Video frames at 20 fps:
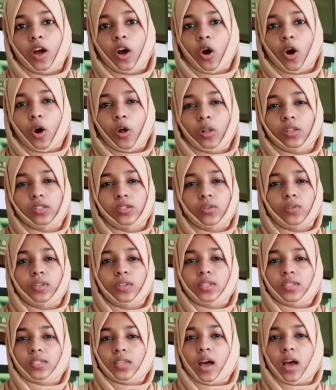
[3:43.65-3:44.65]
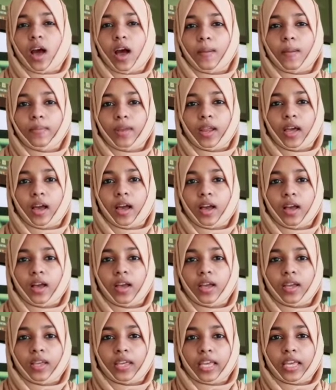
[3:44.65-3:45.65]
Also, this amla
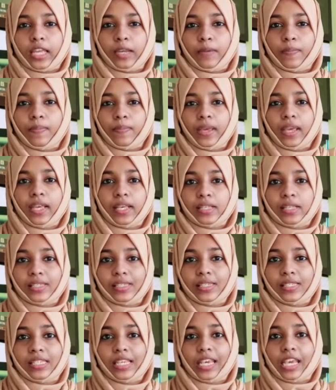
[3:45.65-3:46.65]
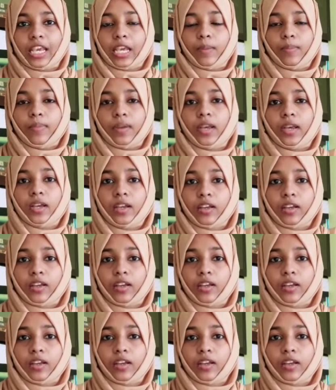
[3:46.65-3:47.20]
can be steamed,